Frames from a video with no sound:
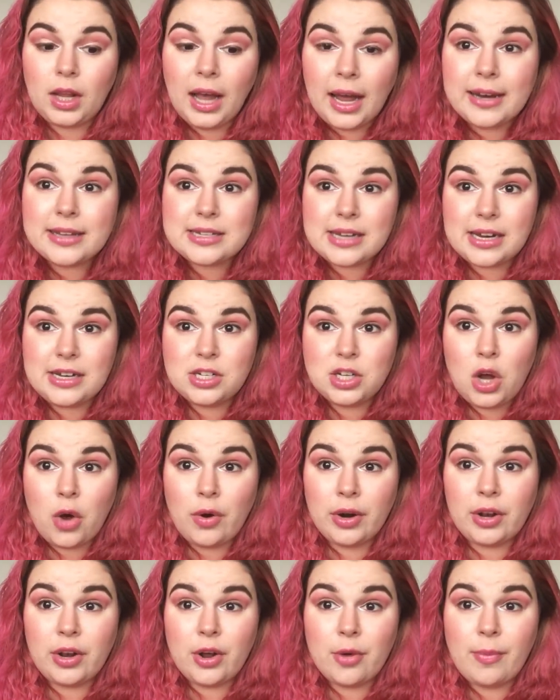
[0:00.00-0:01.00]
I decided to go
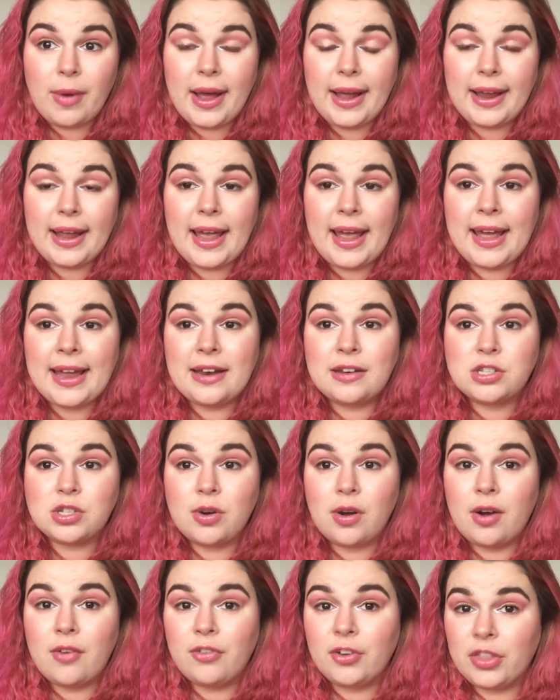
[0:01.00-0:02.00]
on a no-buy. And
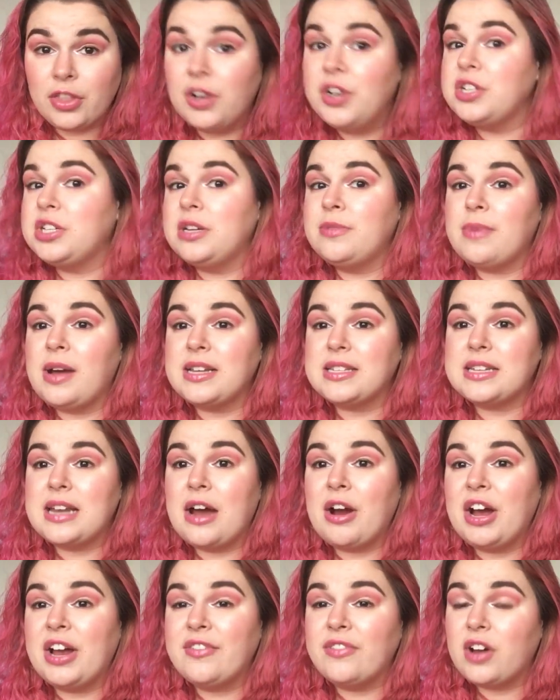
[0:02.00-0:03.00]
so for 13 months
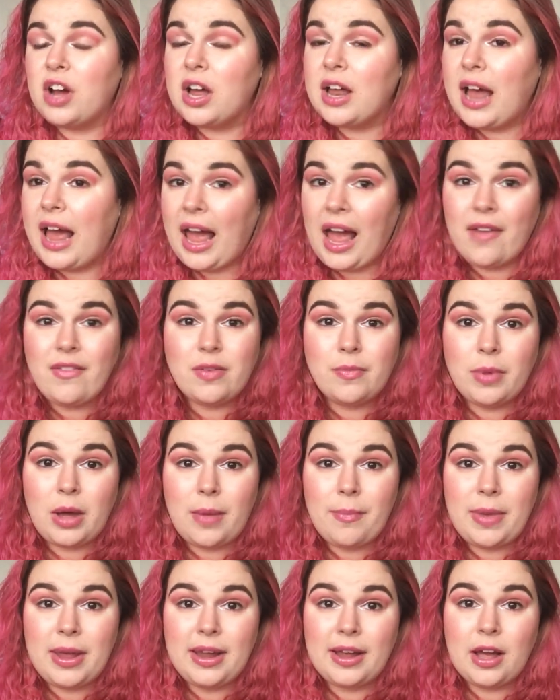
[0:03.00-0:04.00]
now, I haven't
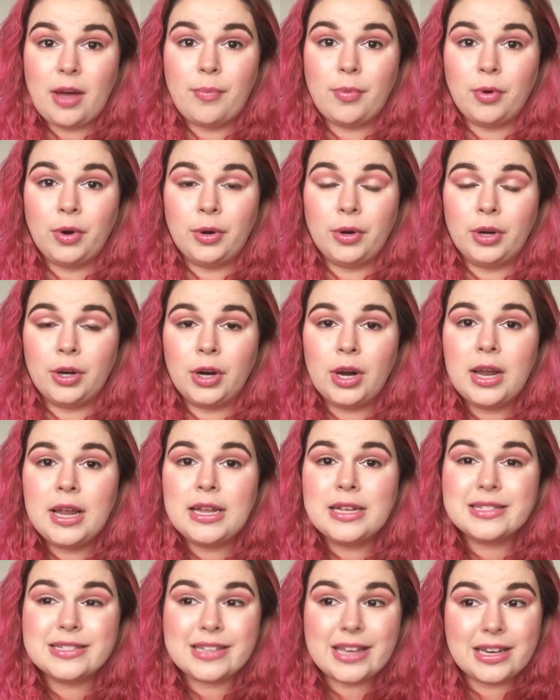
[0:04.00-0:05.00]
bought makeup or
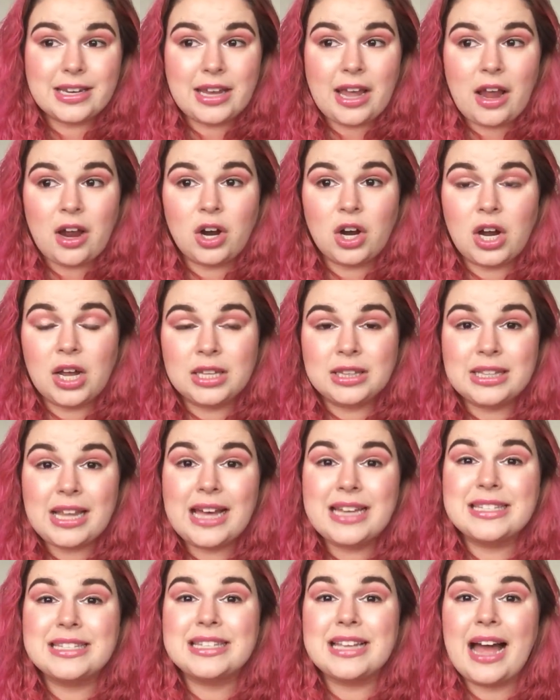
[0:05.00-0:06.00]
skincare
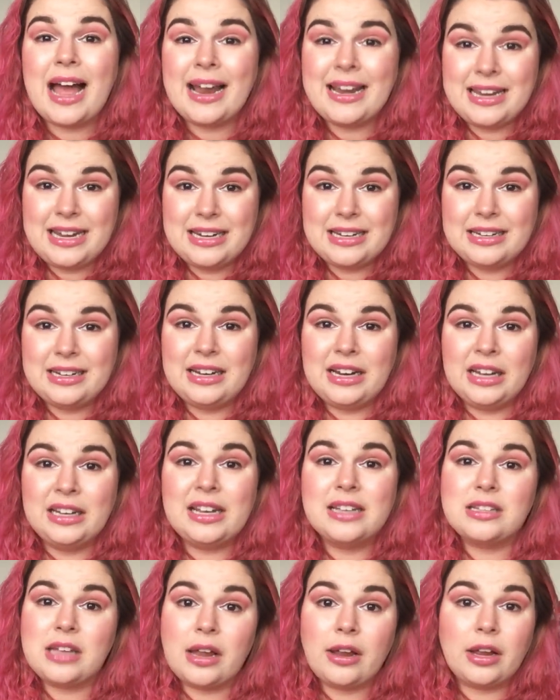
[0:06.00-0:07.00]
unless I needed it,
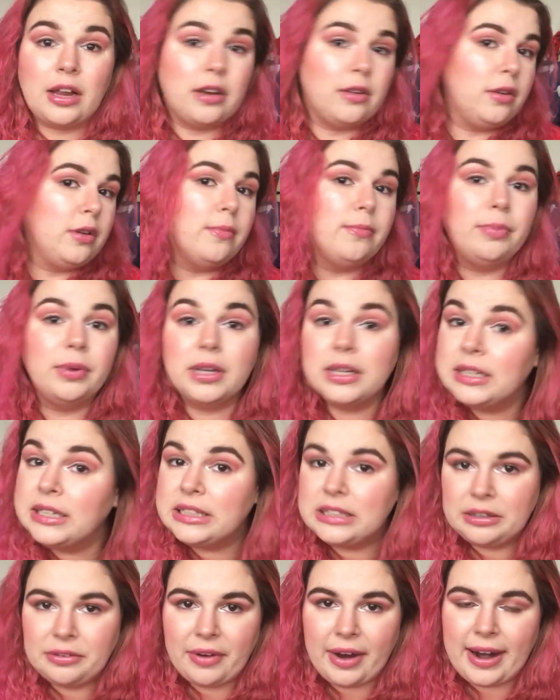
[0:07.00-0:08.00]
unless I could
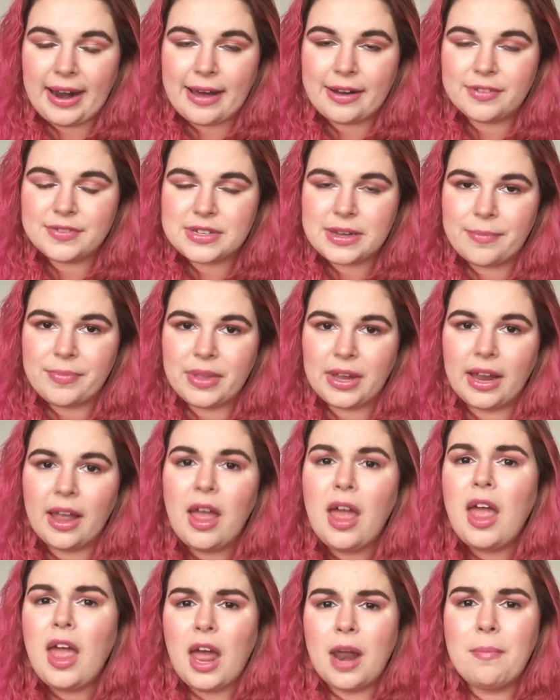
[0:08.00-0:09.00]
completely ran out of something.
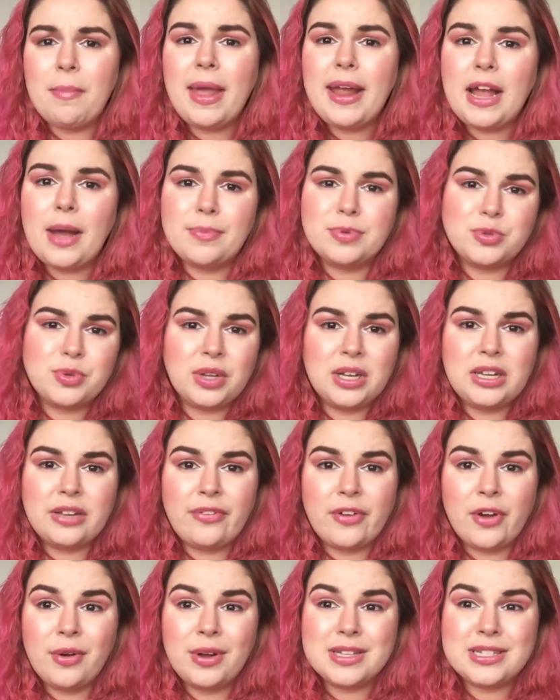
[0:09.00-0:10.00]
And makeup's really
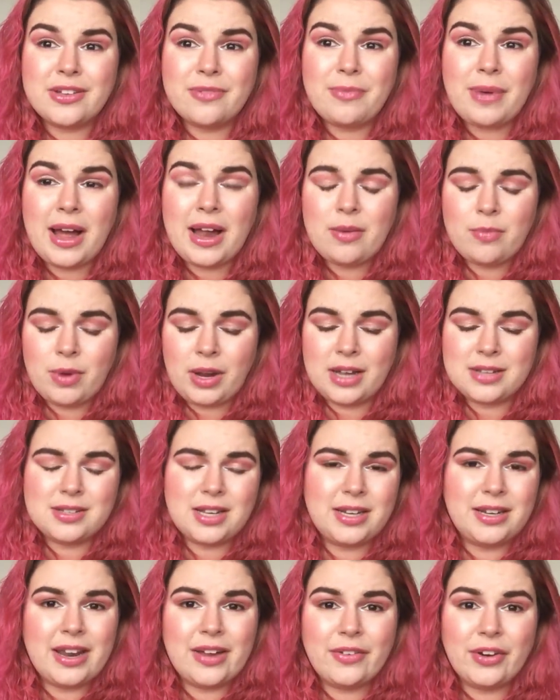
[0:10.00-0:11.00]
the focus of mine because
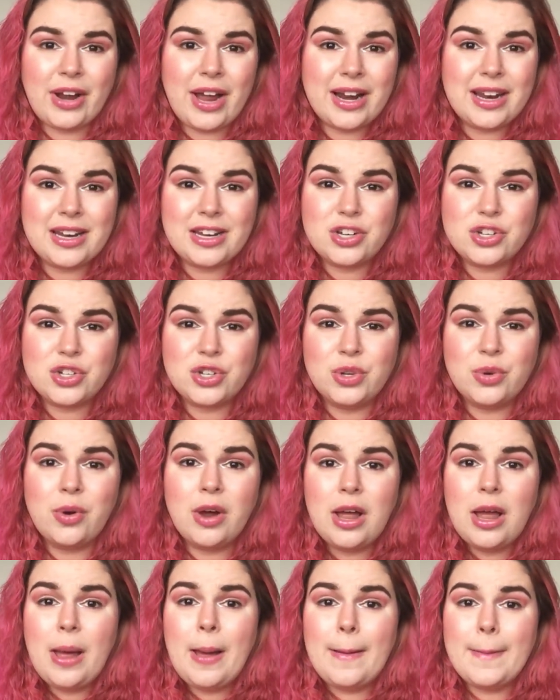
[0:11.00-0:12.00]
I never had an issue
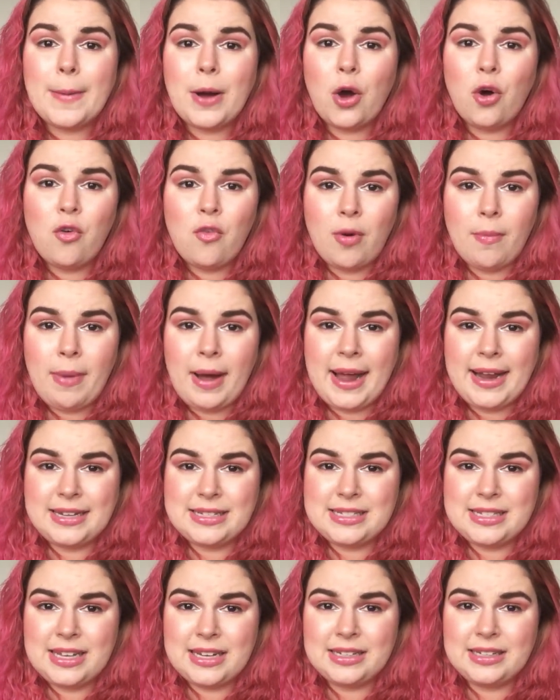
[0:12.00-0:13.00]
overbuying
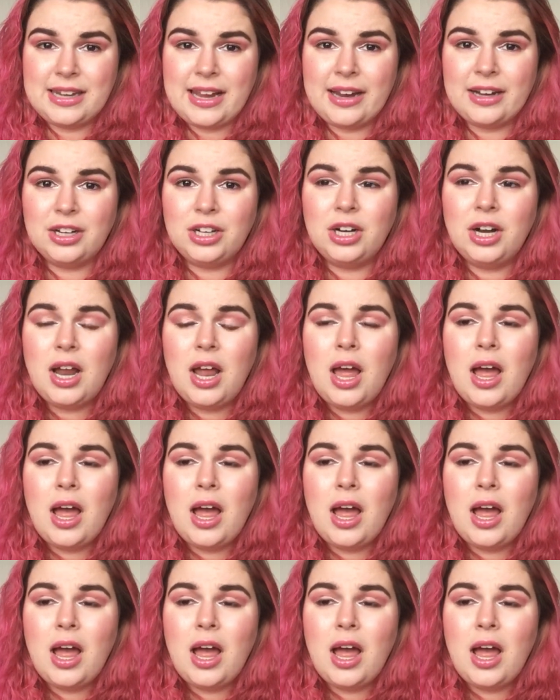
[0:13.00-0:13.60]
skincare.